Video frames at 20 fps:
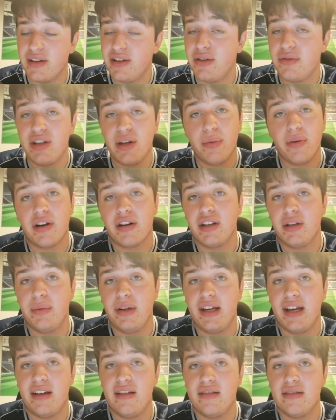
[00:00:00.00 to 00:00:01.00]
I usually work at the
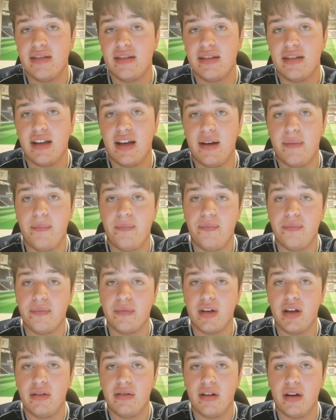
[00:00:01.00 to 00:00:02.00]
weekends.
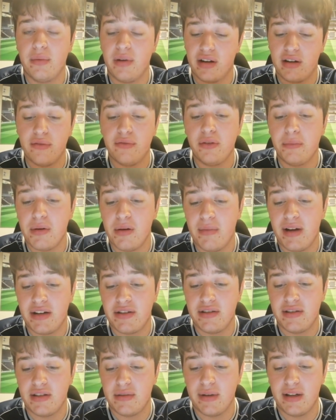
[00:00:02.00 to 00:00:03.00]
I work on football
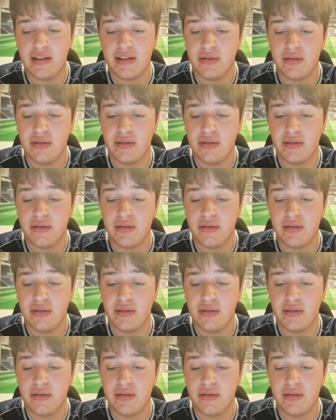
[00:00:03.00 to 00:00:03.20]
matches as well,